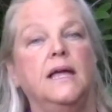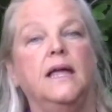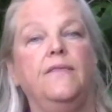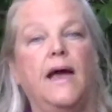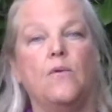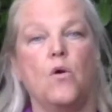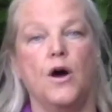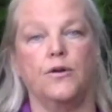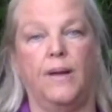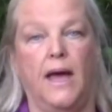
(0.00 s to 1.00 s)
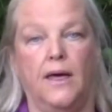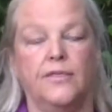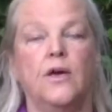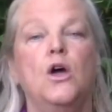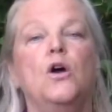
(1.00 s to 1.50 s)
in that water
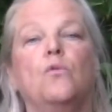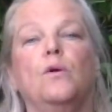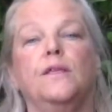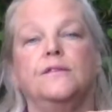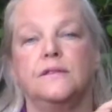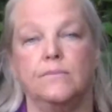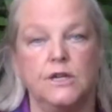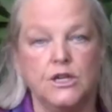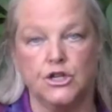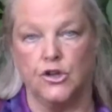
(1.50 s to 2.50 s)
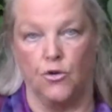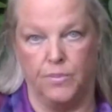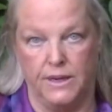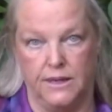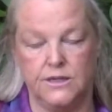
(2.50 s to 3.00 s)
bath with some dish
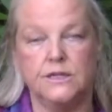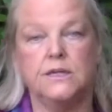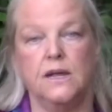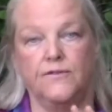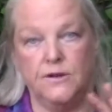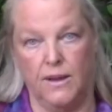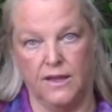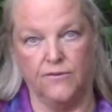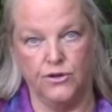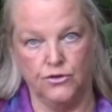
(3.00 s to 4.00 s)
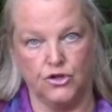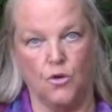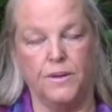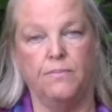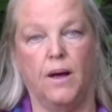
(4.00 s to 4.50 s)
soap in it, just enough to make a few
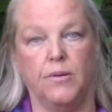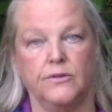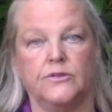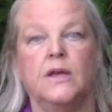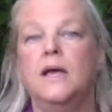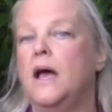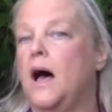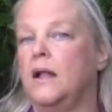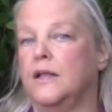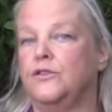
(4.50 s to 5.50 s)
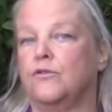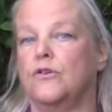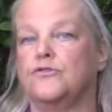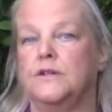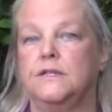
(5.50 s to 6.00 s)
soapy bubbles. I'll let the
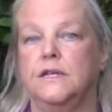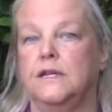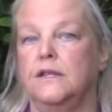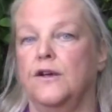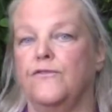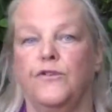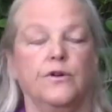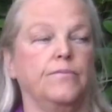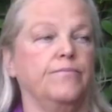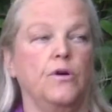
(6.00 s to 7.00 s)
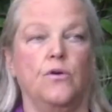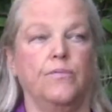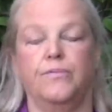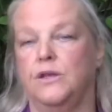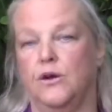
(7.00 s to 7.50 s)
groceries sit in there for,
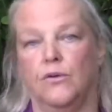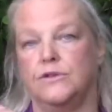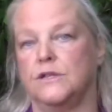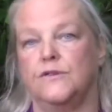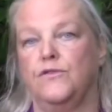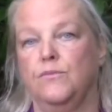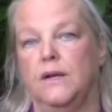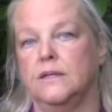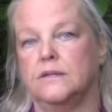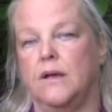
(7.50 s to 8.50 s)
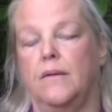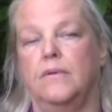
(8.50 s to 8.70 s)
just a few minutes.